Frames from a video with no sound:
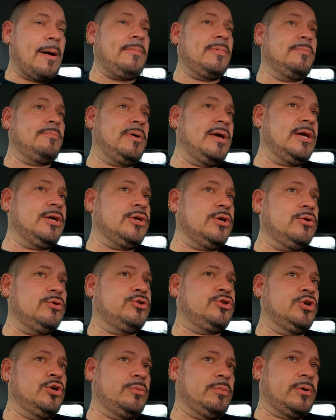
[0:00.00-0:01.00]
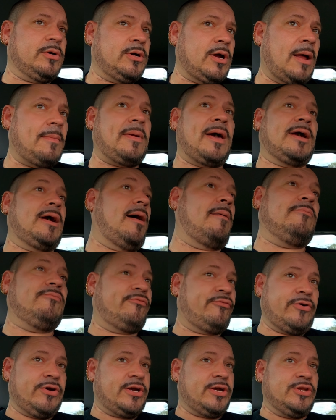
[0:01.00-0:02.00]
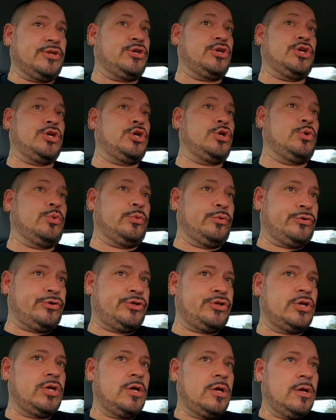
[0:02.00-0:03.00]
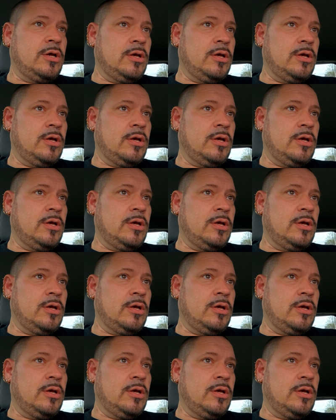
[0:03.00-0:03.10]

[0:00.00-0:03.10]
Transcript: I'm a big YouTuber. I'm like I'm freaking huge.